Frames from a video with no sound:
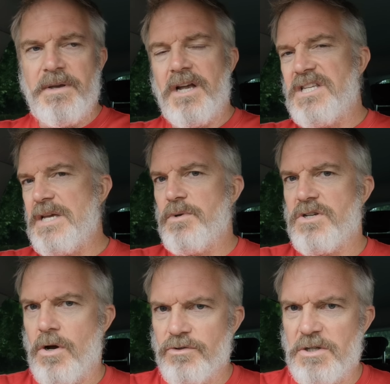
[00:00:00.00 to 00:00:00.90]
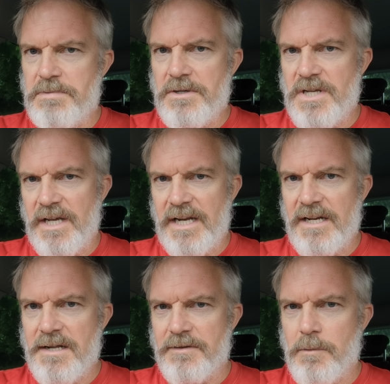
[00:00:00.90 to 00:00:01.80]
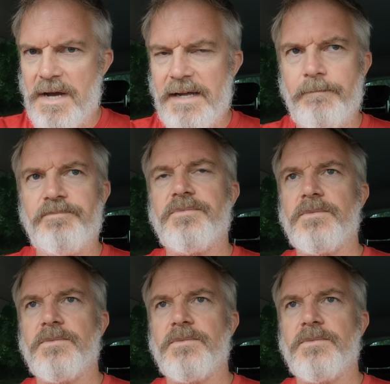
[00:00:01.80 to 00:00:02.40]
because he was contributing in another way.